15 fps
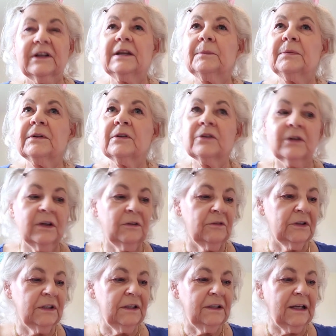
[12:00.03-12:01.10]
keep it looking
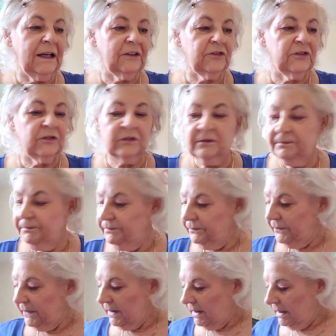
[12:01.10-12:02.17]
really natural,
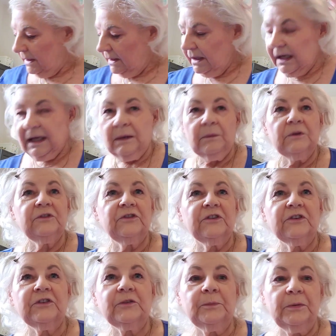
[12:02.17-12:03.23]
I would
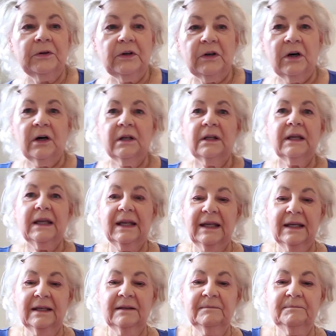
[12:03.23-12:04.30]
just put on
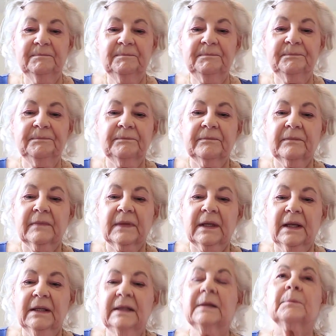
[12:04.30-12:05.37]
a
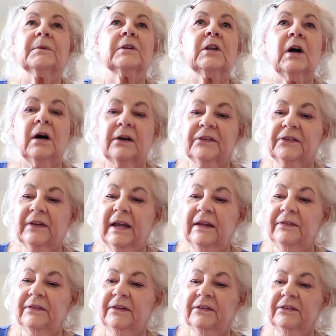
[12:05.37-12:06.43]
lip gloss.
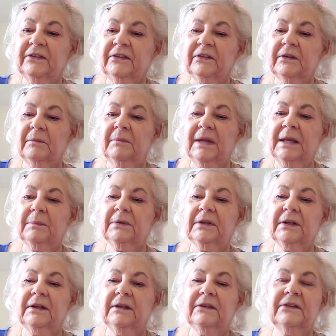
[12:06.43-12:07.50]
And this is
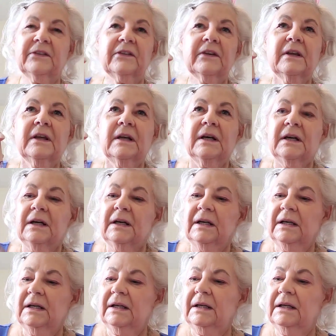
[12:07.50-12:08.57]
Maybelline's
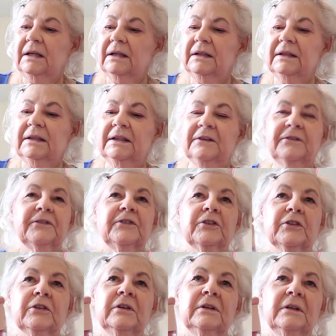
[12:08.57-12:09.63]

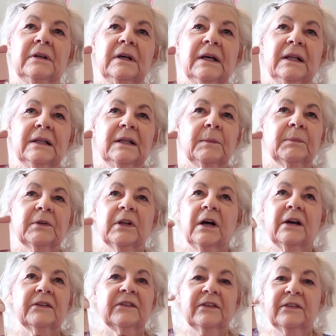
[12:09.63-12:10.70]
Lifter lip
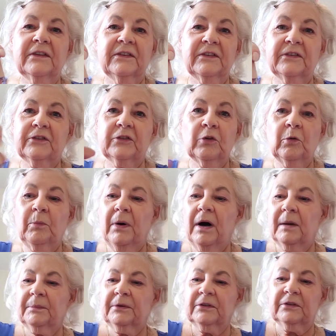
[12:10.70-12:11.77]
gloss. This is so
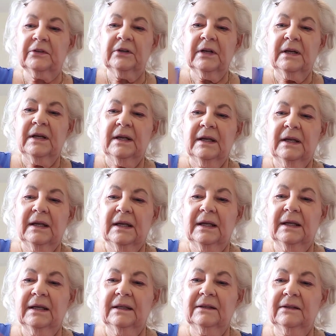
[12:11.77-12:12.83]
popular.
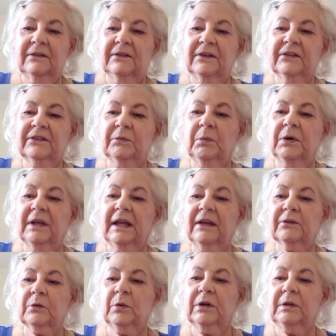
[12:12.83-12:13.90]
And this one
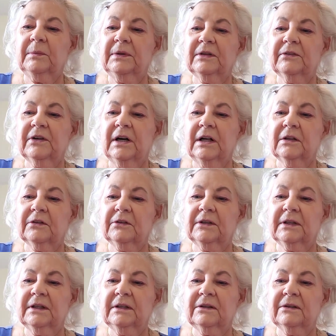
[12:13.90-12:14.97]
has quite a bit of color
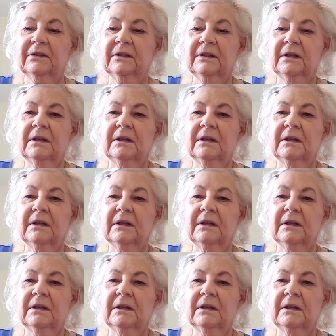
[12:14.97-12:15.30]
in it.